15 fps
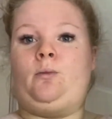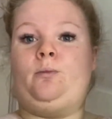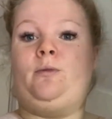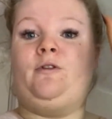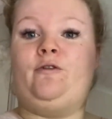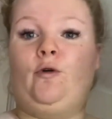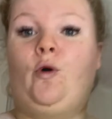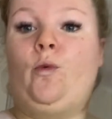
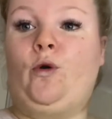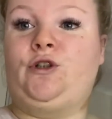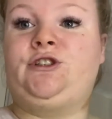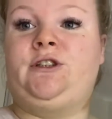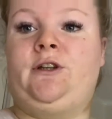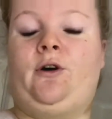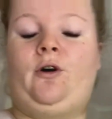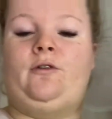before
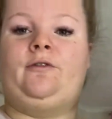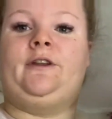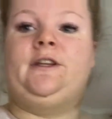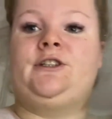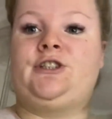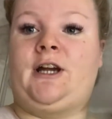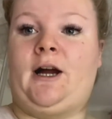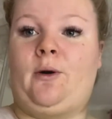washing it off in
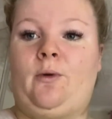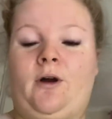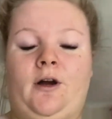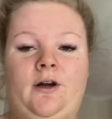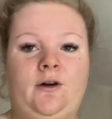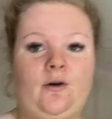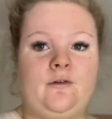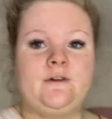the
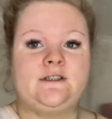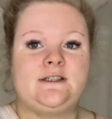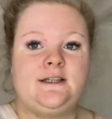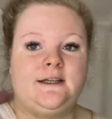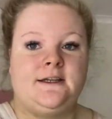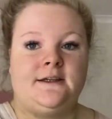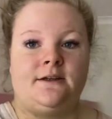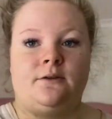shower.
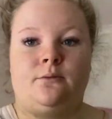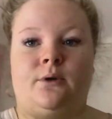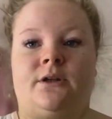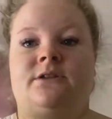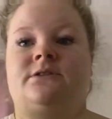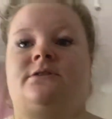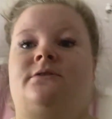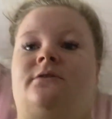Obviously,
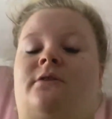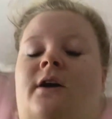once I